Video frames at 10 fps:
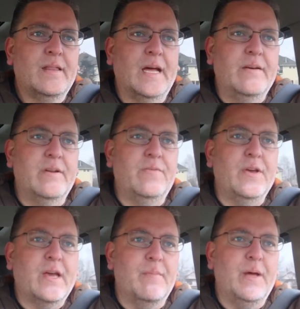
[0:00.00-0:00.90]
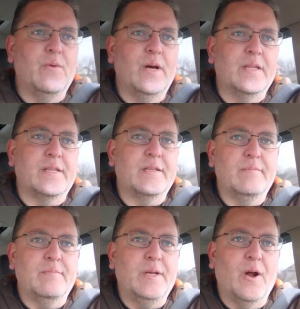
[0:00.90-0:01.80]
that even if you come in with,
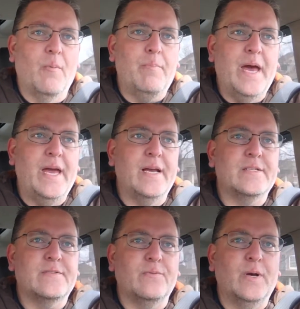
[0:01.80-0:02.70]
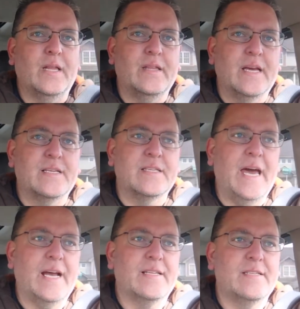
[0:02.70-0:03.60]
you know, bags with
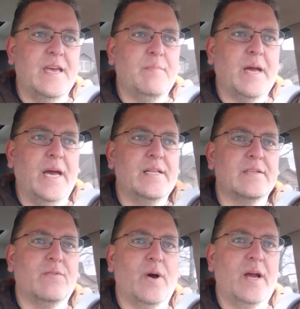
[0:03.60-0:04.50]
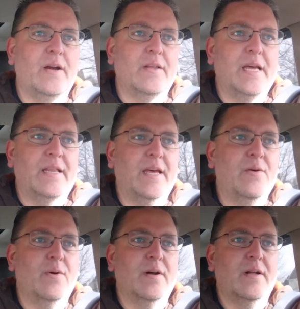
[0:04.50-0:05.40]
exact same kinds of wire, that
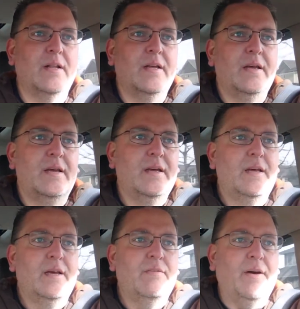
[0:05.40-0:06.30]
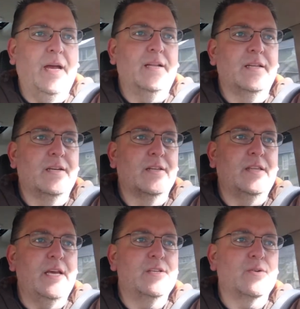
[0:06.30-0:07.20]
they will find little
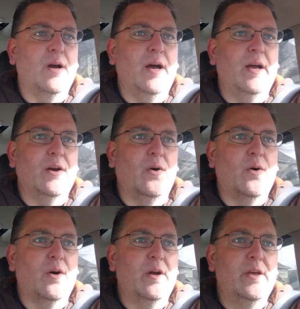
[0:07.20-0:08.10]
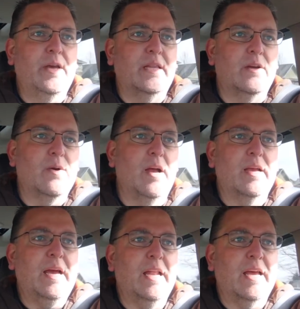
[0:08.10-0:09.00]
things wrong, or you get the wrong
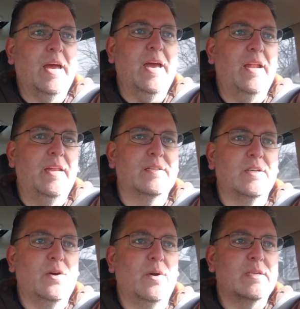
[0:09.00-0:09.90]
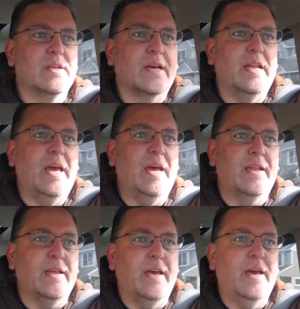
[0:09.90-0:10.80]
kind of guy and he doesn't know what he's looking
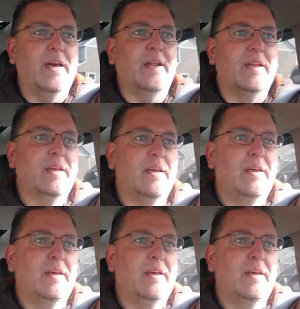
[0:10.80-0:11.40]
at, and